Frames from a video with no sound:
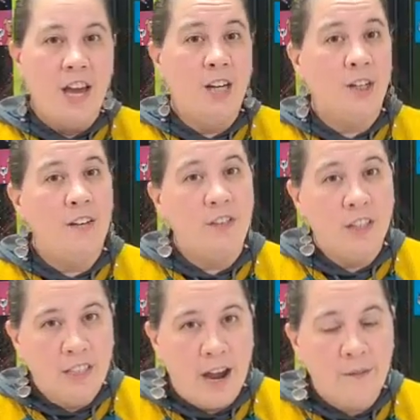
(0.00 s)
It'll give you
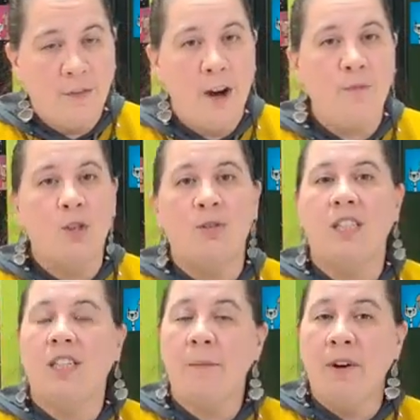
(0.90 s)
the time frame. So
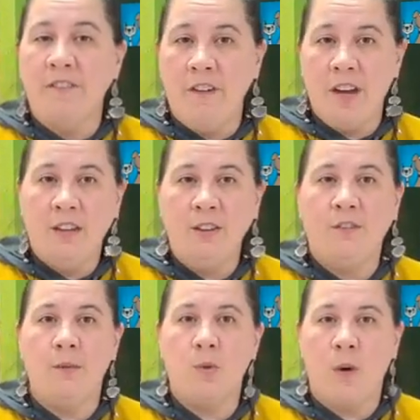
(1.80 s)
December fifth
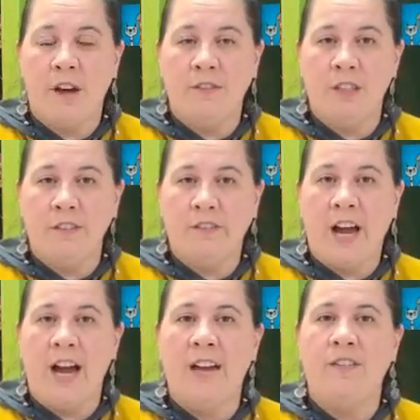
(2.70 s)
from twelve until
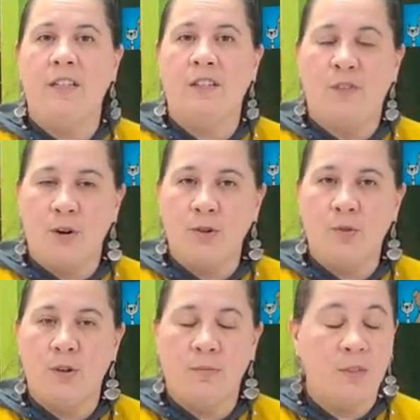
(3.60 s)
five is
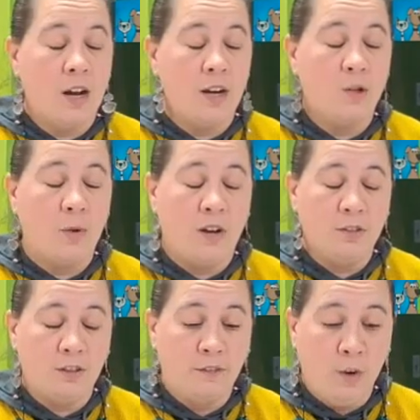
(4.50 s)
photos, or I'm sorry, twelve
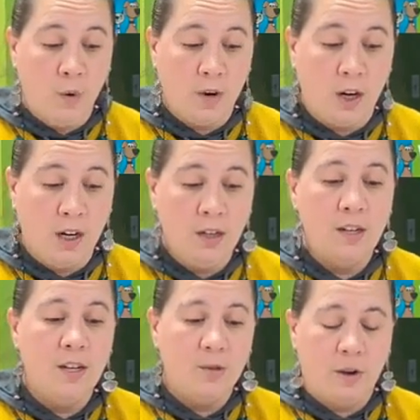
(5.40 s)
till four,
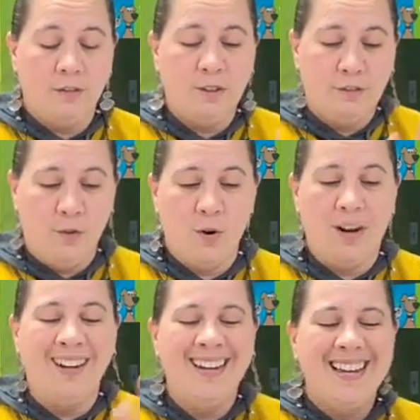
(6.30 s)
twelve till
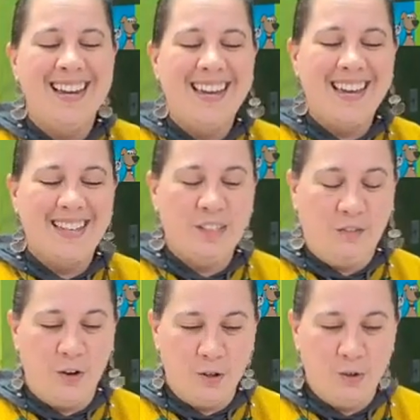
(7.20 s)
four is
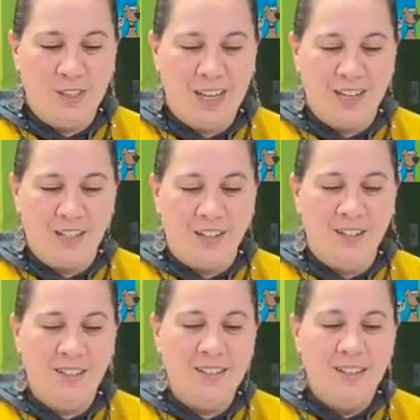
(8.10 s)
Photos with Santa.
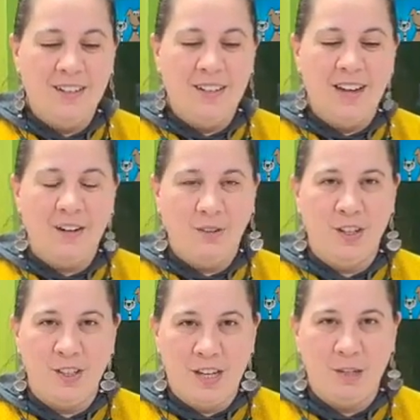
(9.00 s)
I don't
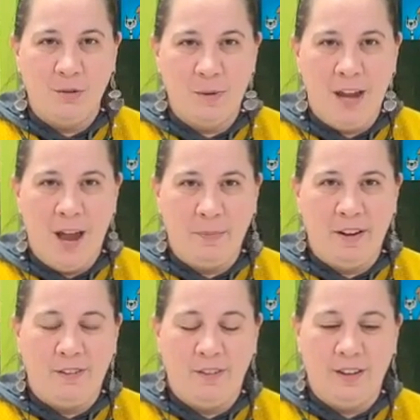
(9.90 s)
think Santa would be happy
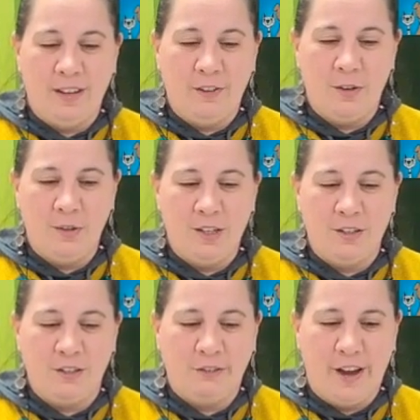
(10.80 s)
if, if he was here
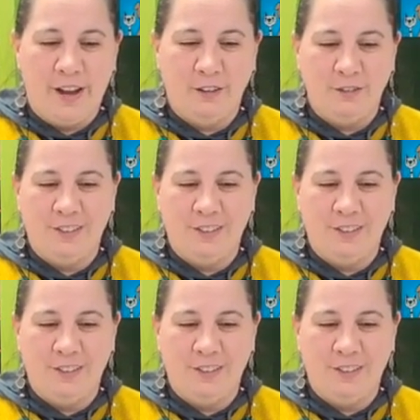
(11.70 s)
till five.